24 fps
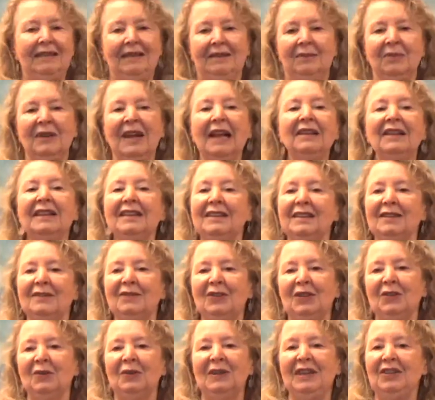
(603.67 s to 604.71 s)
relative
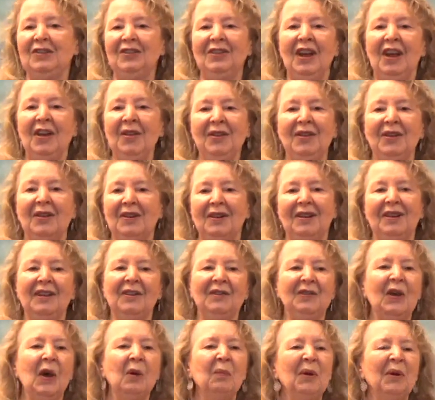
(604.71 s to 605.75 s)
to each other
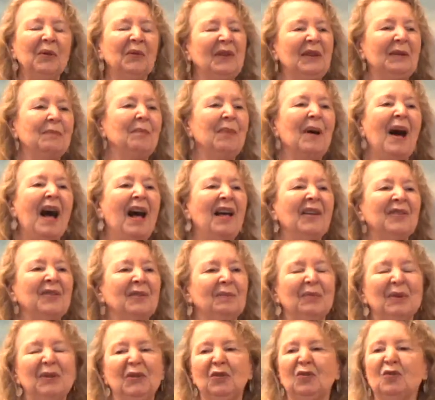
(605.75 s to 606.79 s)
is almost
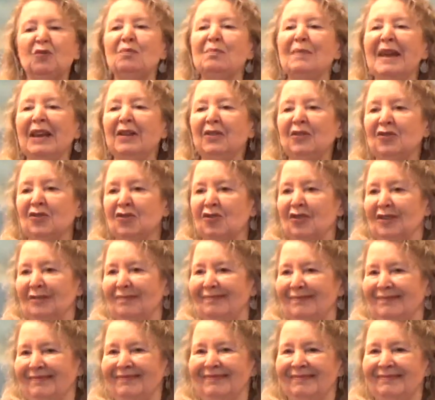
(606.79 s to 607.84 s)
impossible to measure.
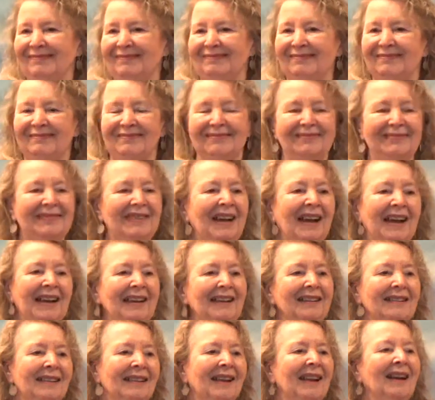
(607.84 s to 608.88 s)

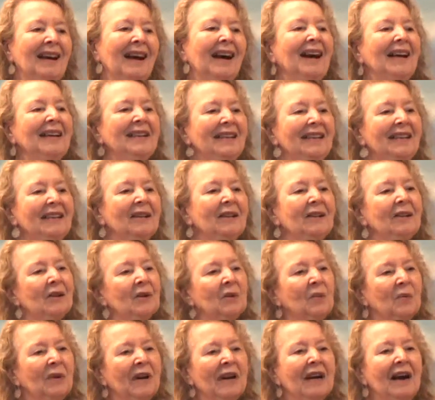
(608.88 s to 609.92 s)
Right? I need to
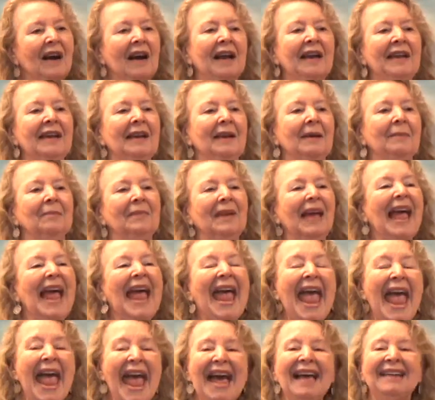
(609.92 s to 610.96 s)
look where I am.
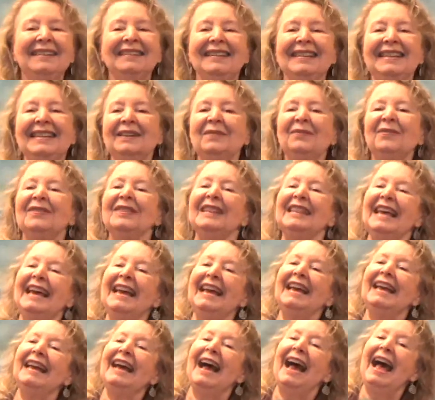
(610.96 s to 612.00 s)
And if
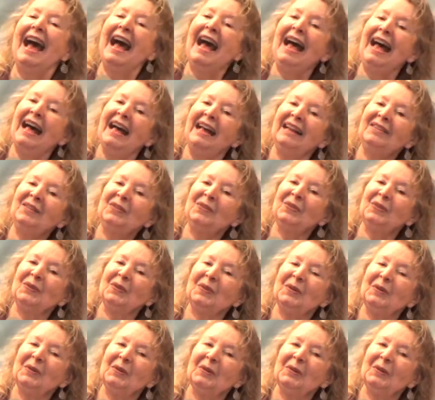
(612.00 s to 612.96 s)
they ask,